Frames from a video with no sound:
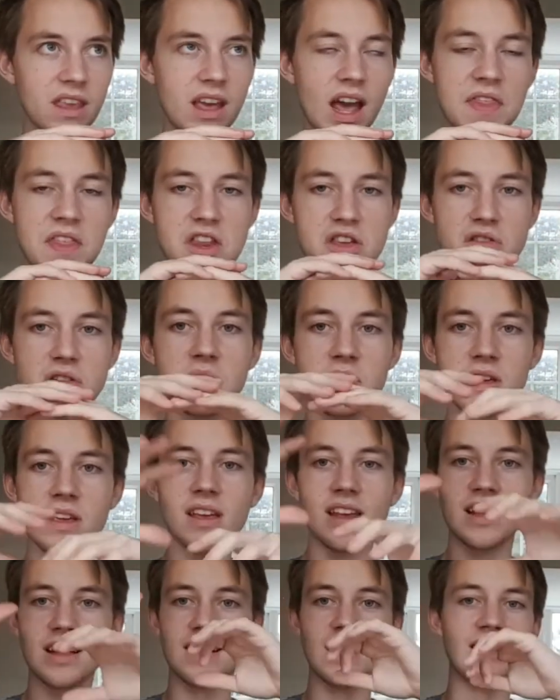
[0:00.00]
And
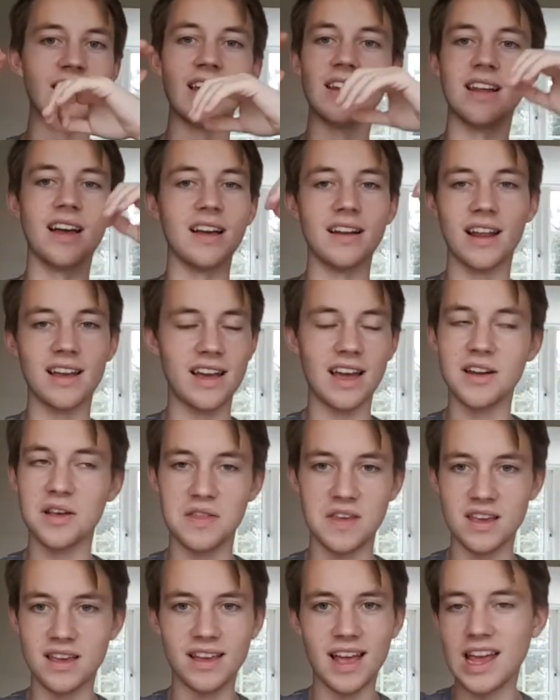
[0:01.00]
then I don't
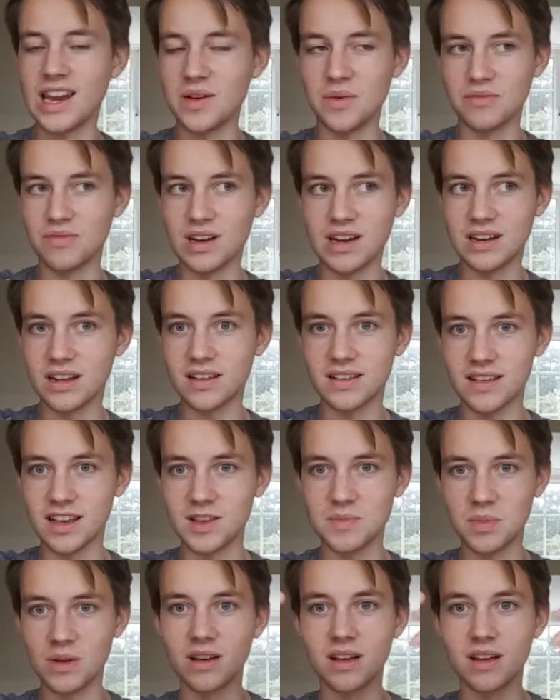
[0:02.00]
think anyone really does this,